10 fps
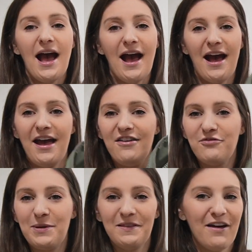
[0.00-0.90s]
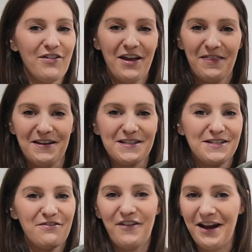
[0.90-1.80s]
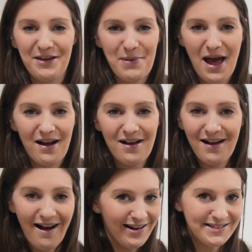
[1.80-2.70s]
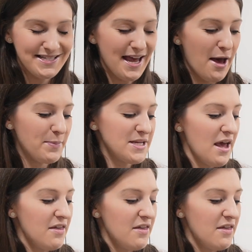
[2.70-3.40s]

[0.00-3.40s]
I've been loving this fanny pack concept.